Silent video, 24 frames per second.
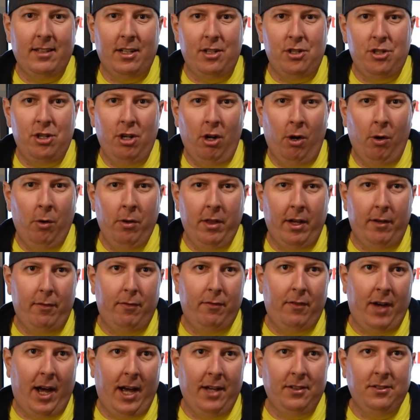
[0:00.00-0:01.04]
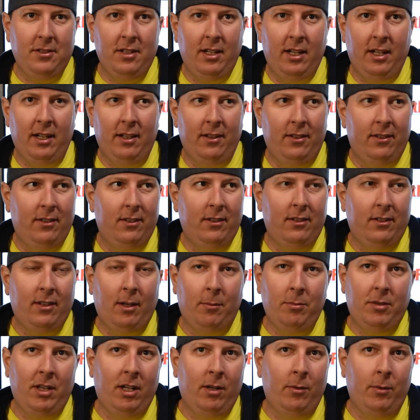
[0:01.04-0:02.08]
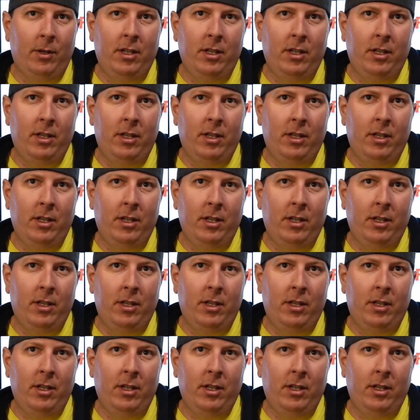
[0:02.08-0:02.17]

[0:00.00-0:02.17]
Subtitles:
that show that fasting is something